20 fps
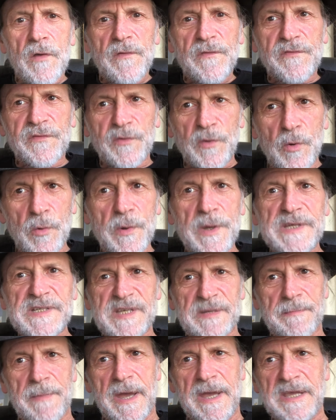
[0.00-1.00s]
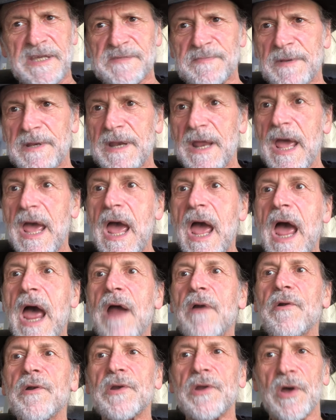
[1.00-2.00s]
Through his amazement,
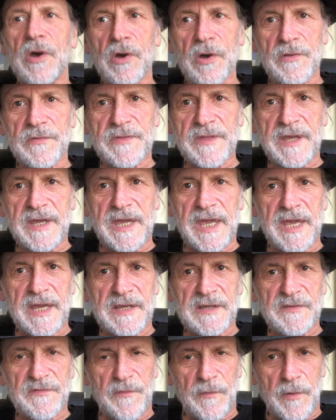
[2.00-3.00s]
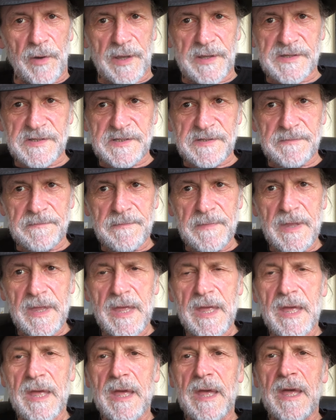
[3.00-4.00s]
Aaron heard the king's voice.
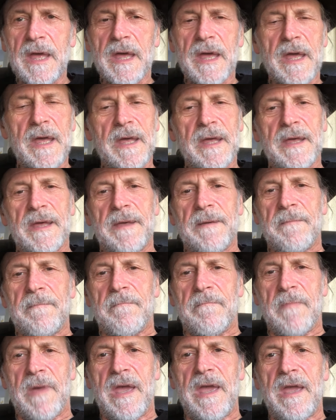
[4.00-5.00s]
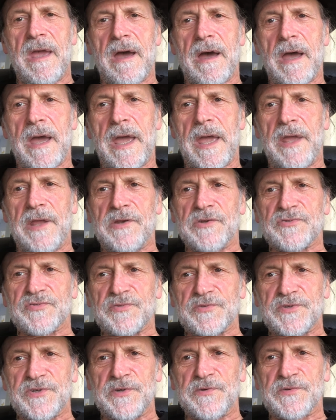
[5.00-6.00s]
"May I
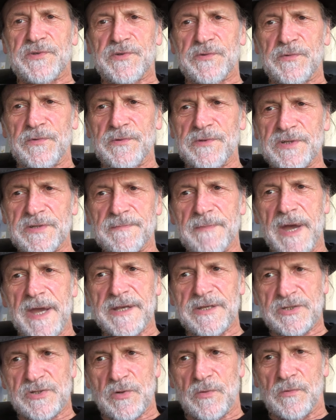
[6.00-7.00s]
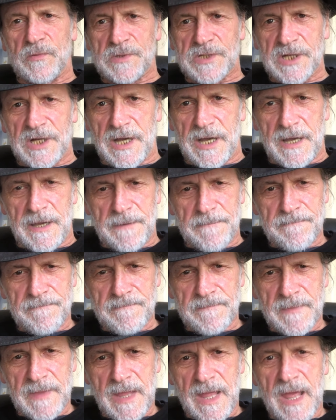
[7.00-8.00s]
introduce you to my daughter,
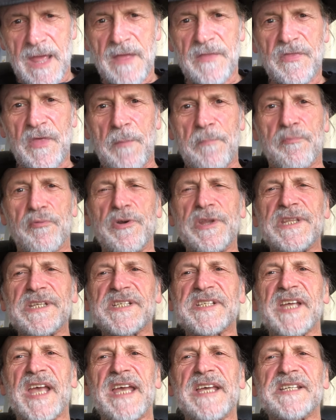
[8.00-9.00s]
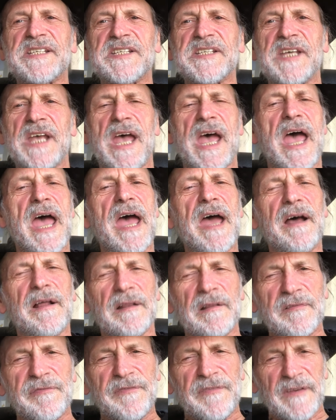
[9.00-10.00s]
the Princess
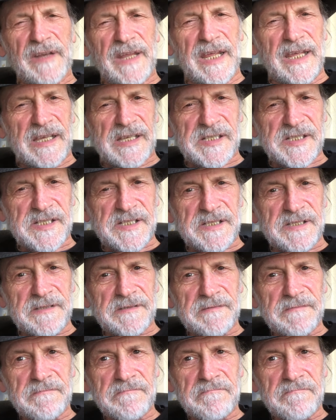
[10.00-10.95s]
Elflise.